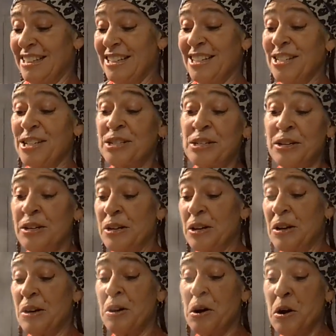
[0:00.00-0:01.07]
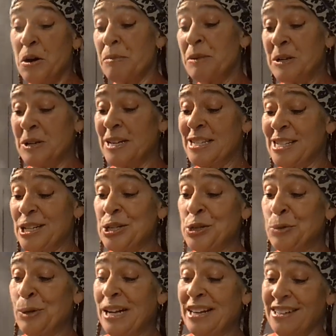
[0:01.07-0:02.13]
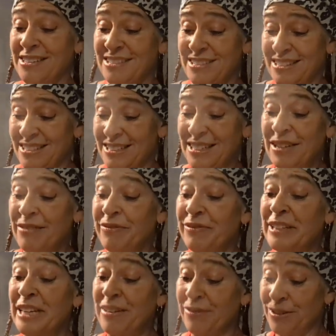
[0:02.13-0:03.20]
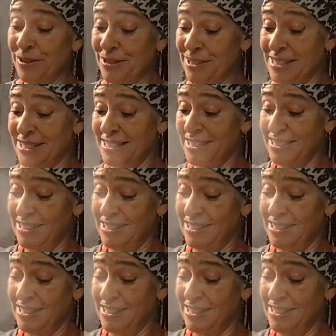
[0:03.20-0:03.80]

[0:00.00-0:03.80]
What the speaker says: This is a harmonizing duet of flavors.